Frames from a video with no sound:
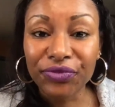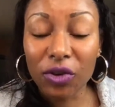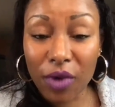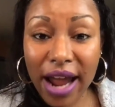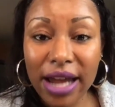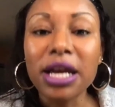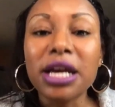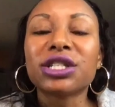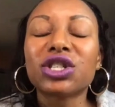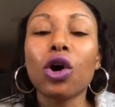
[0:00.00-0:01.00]
Right?
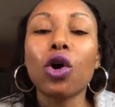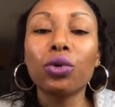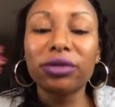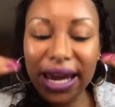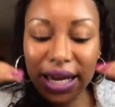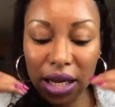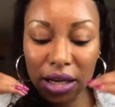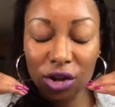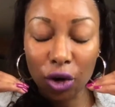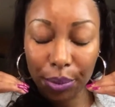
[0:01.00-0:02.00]
So they
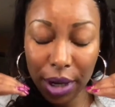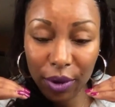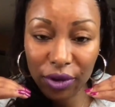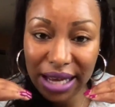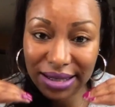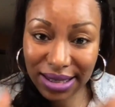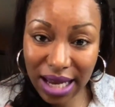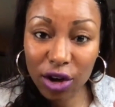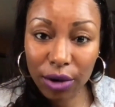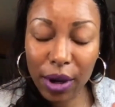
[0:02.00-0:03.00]
can, your people that see
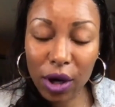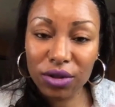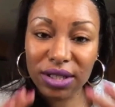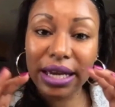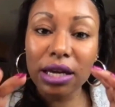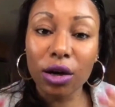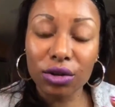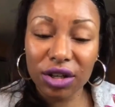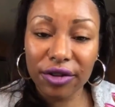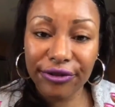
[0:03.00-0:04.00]
your post, they can go
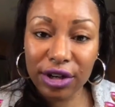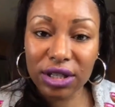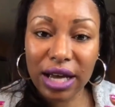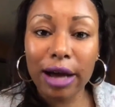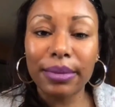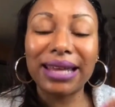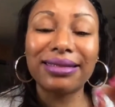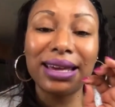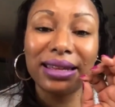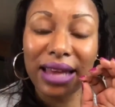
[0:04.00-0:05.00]
to the first comment,
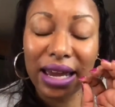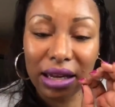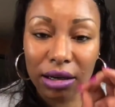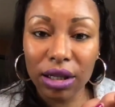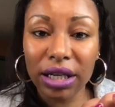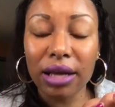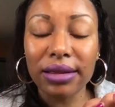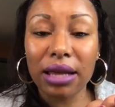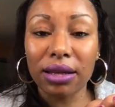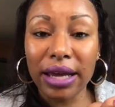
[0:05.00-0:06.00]
then they can click on
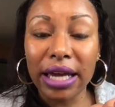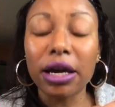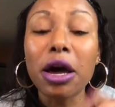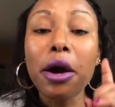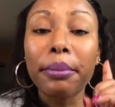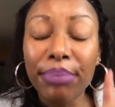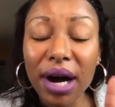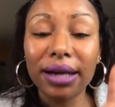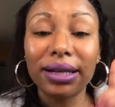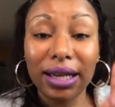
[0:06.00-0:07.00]
that link.
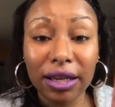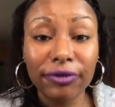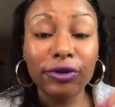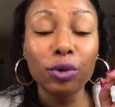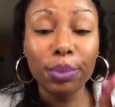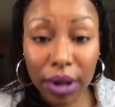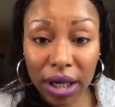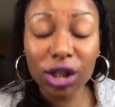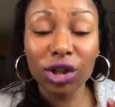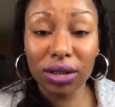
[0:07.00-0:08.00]
But if you
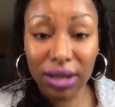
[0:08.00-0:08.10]
put your